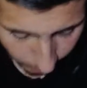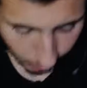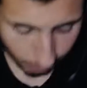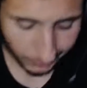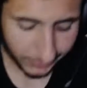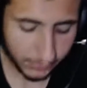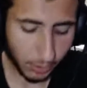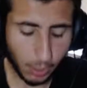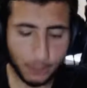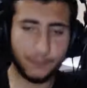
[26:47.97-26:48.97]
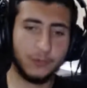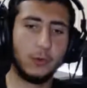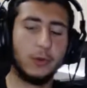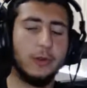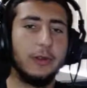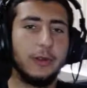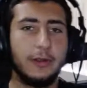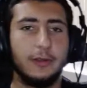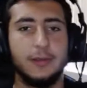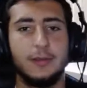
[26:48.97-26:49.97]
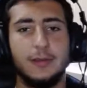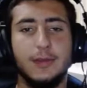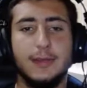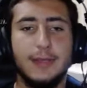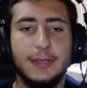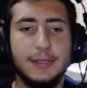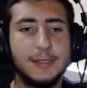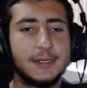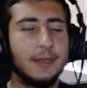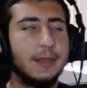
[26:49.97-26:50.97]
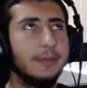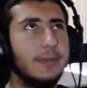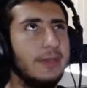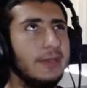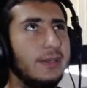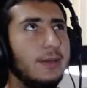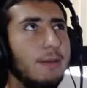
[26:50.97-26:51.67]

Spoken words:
My top 4 is gonna be.